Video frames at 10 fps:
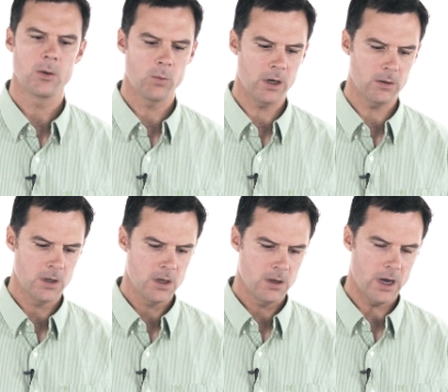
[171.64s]

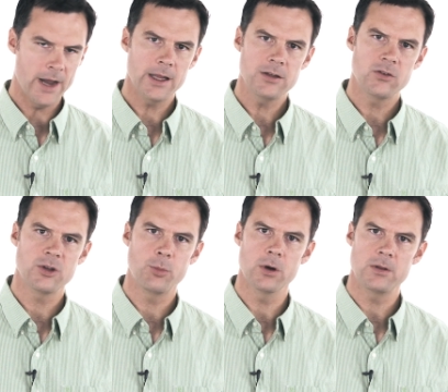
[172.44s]
Well, I like to
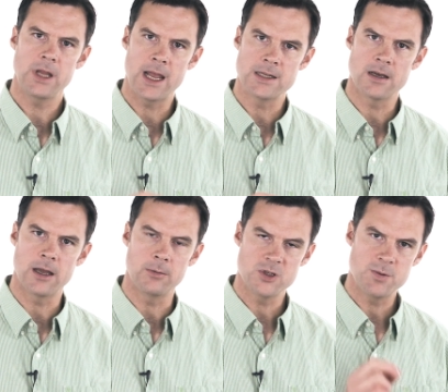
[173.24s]
support the
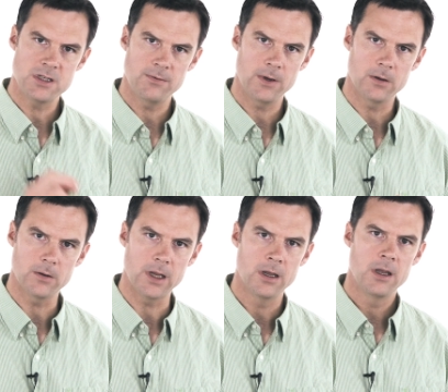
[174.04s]
enzyme
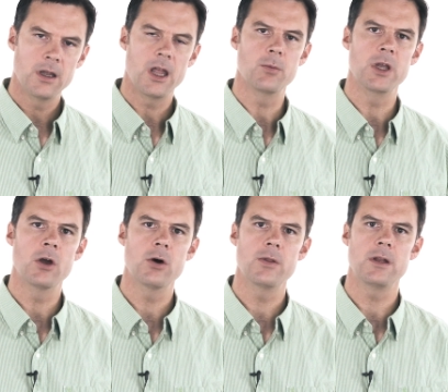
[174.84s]
specifically, and we
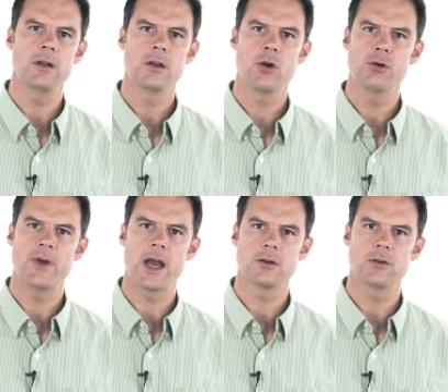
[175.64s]
know that
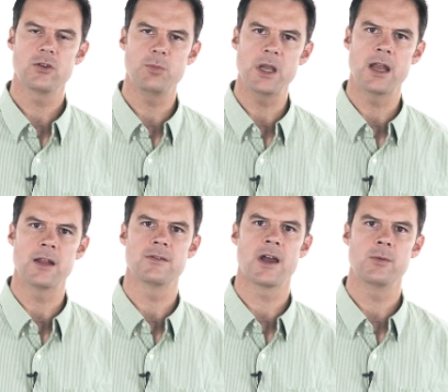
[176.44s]
cofactors speed
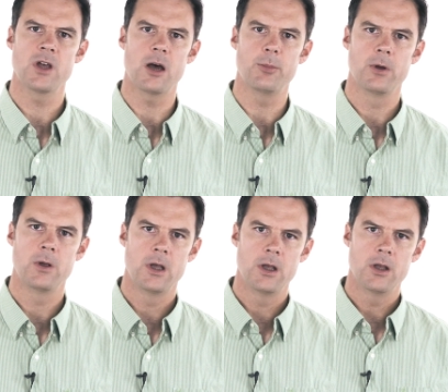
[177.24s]
enzymes up.
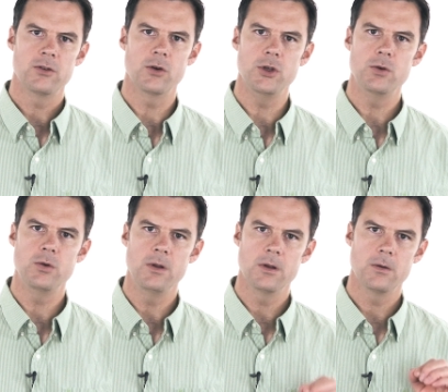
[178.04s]
So
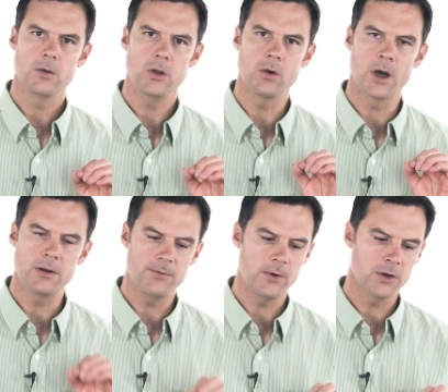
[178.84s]
you, you,
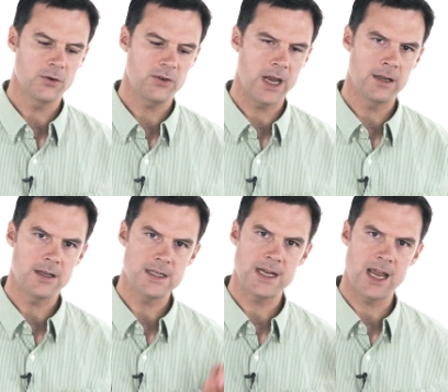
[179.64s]
if you understand
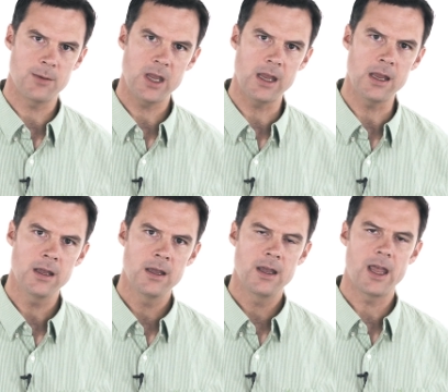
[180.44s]
that
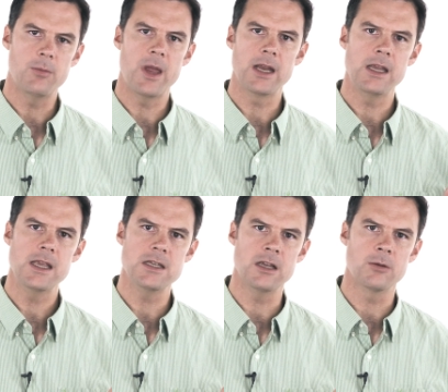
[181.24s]
SAMe and
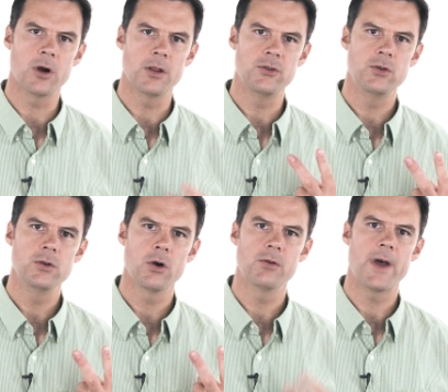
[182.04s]
magnesium are the two
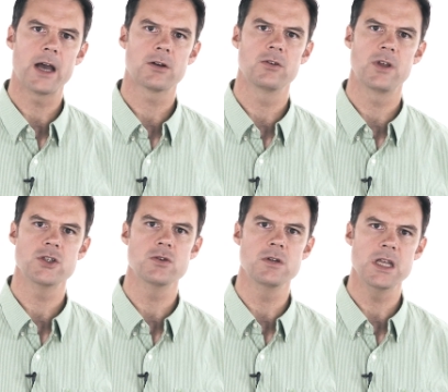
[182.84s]
cofactors that you